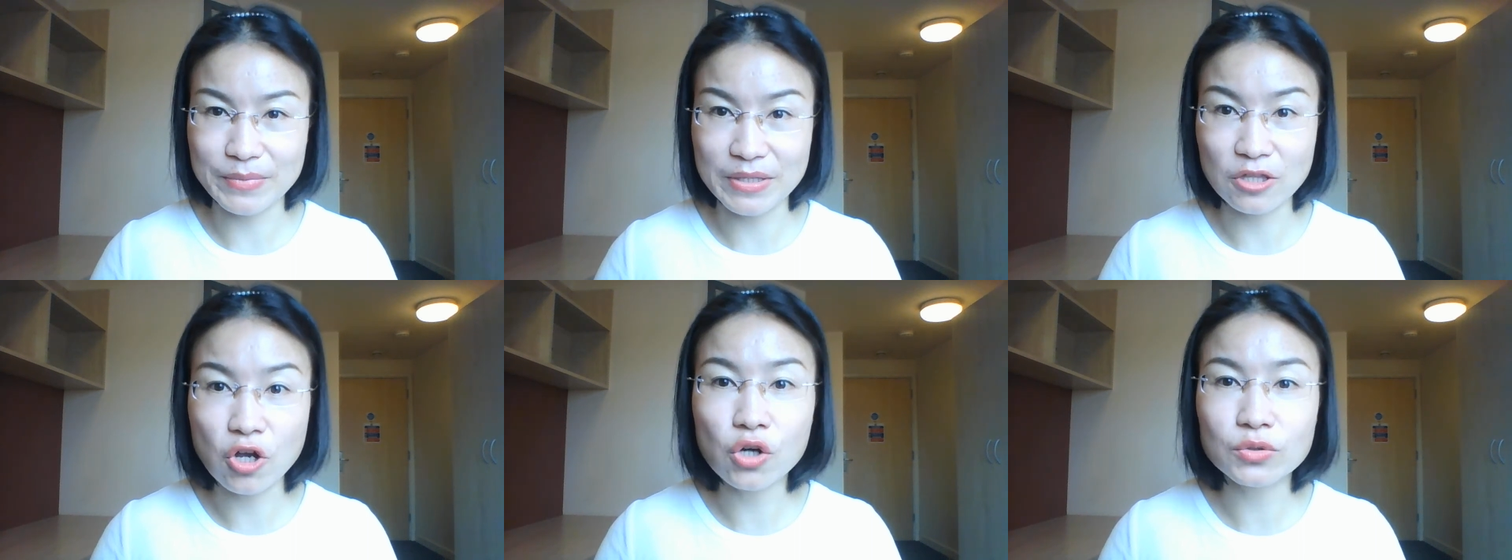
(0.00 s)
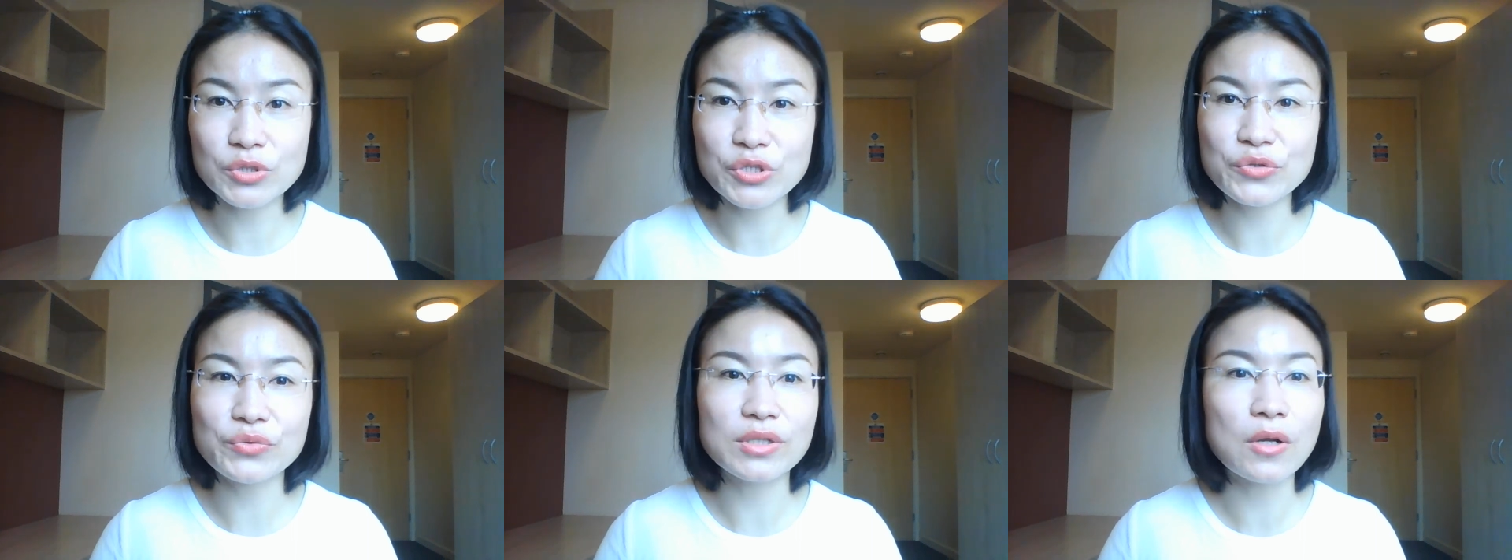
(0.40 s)
belong
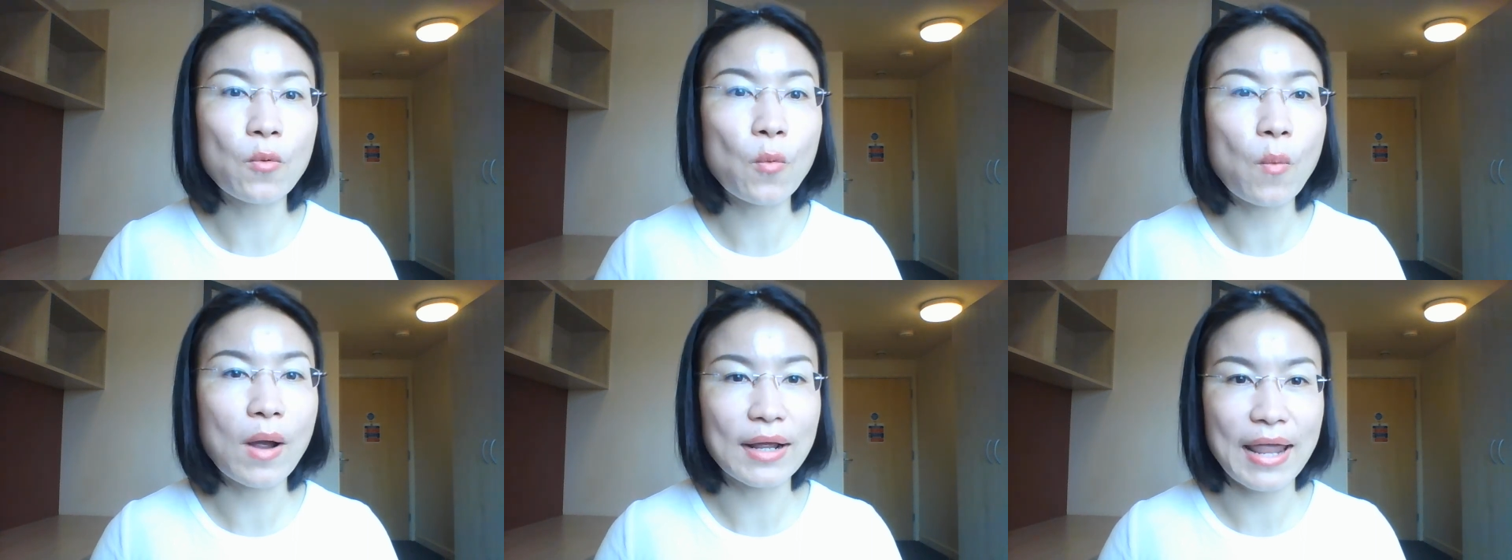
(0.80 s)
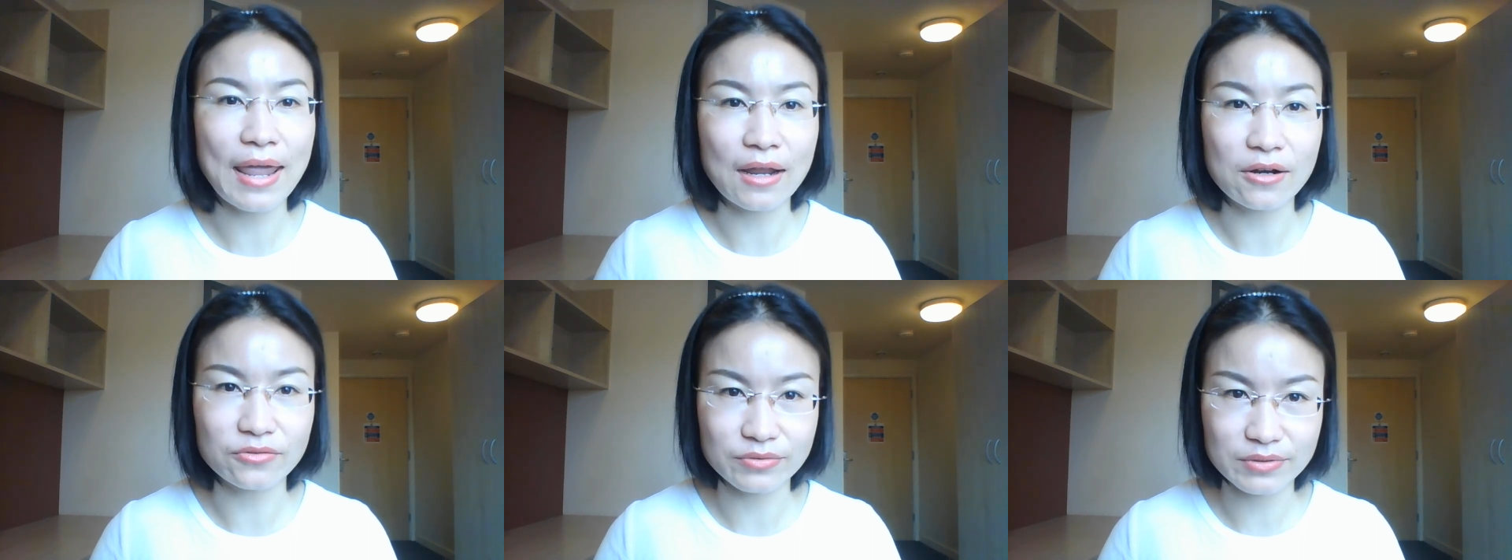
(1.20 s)
to no one
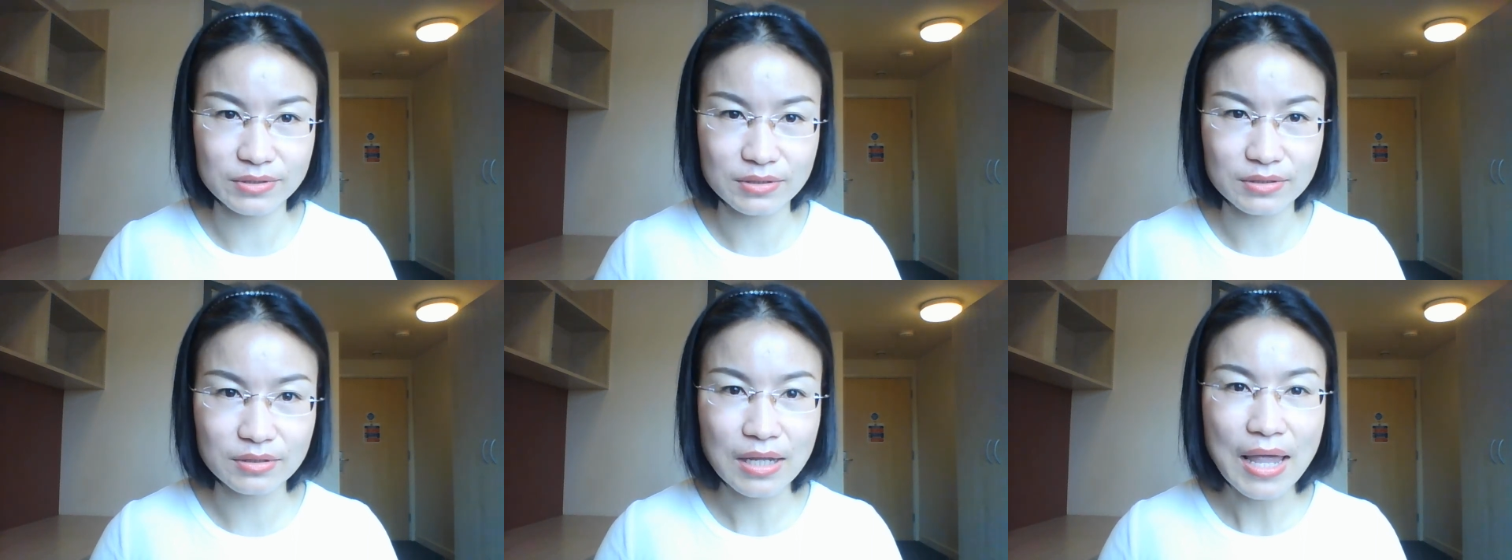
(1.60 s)
else.